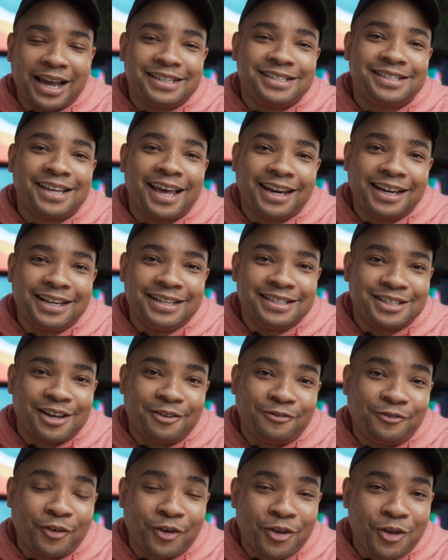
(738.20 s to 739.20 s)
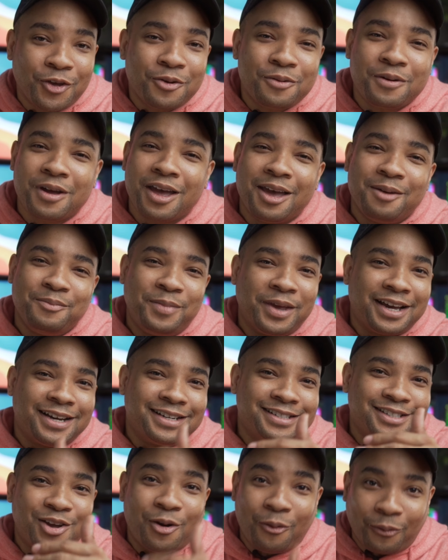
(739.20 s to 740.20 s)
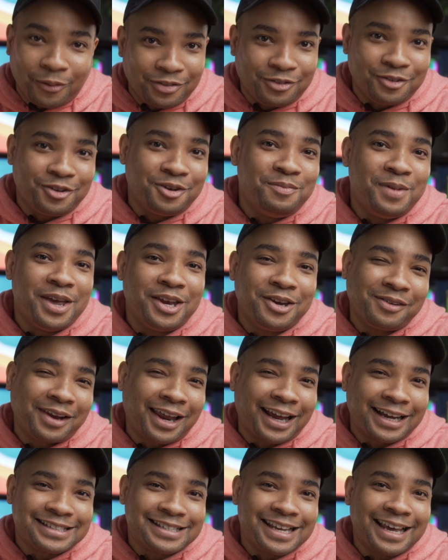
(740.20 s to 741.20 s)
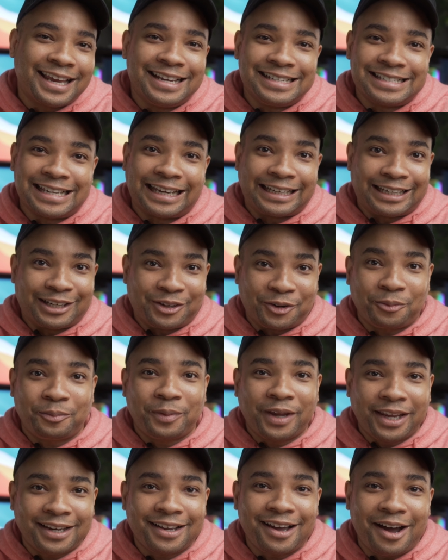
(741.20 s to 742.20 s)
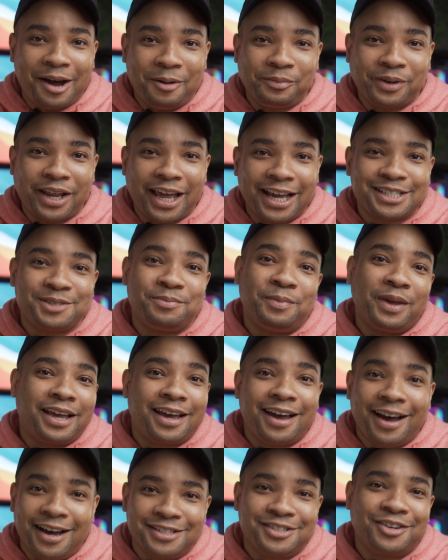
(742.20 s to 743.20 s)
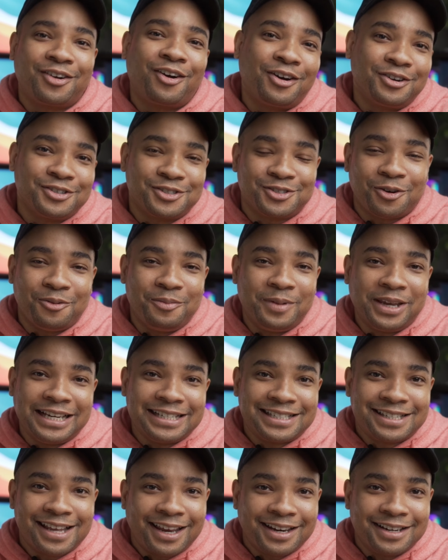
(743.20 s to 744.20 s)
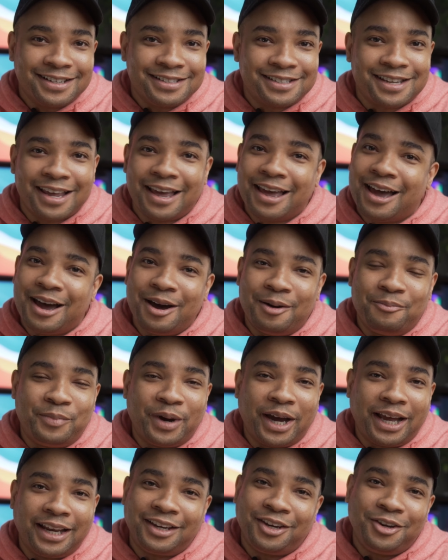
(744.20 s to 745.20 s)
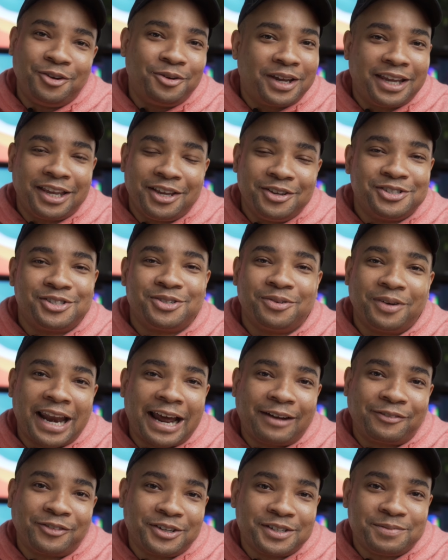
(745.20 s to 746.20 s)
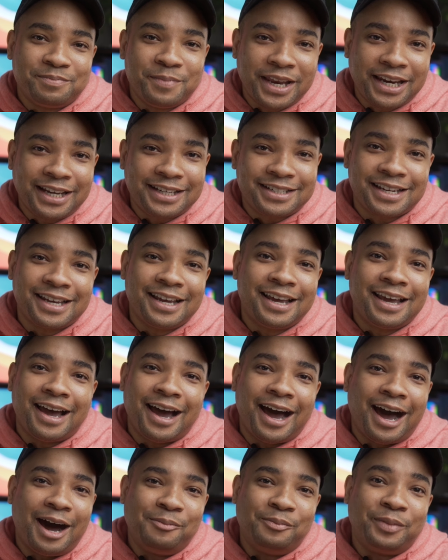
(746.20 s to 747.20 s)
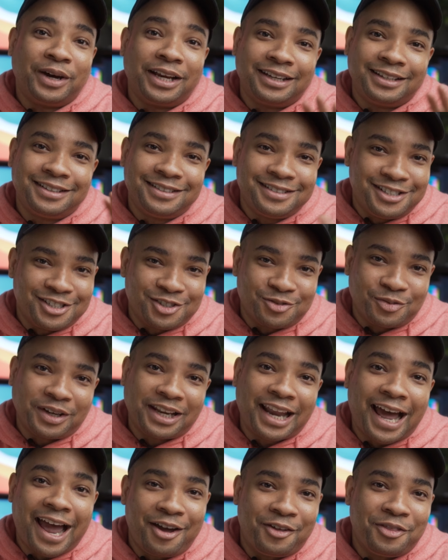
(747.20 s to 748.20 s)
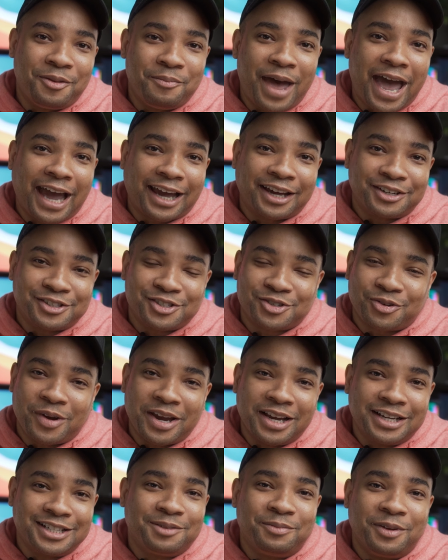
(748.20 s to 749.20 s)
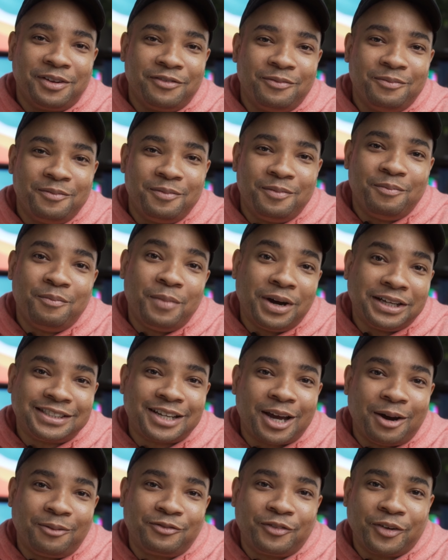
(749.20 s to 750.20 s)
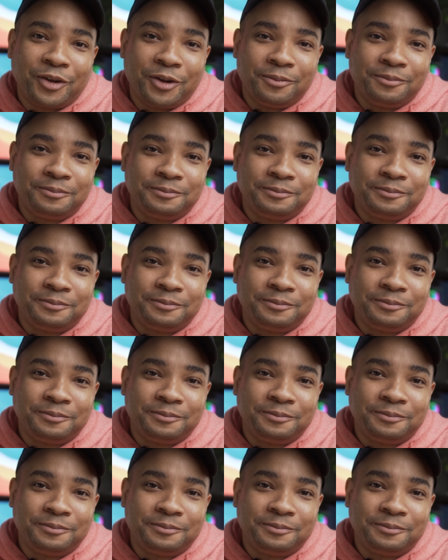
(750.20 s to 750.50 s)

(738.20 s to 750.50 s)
settings for you, because going through the menu, like I said, is a little bit complex because there are so many settings, but you'll get used to it after a minute, but just rely on the back of the screen to be much help for you.